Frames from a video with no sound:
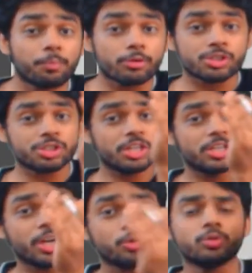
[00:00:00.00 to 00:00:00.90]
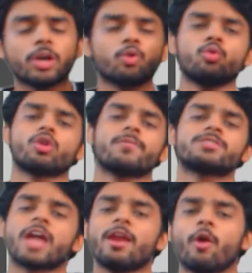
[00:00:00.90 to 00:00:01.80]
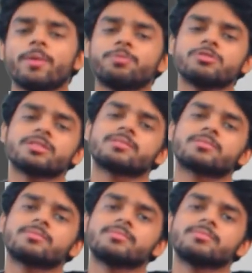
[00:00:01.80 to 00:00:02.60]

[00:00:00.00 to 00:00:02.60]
posterior to the root of styloid process,